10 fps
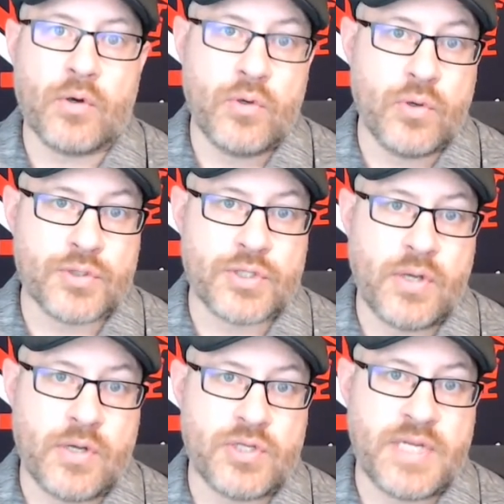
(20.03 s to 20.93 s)
Google so
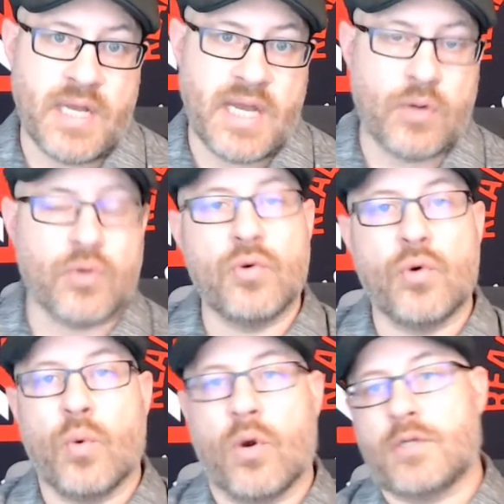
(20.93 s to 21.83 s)
you understand how
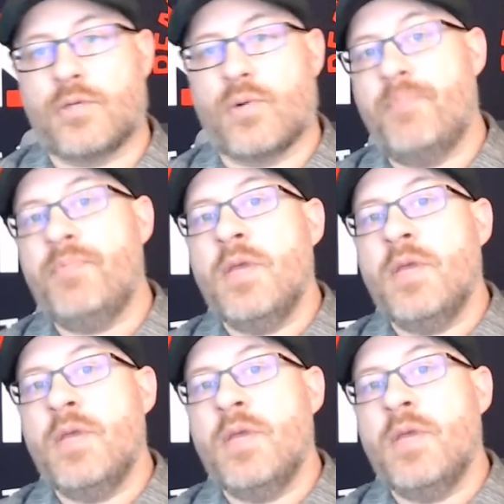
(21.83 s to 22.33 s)
Google works, right?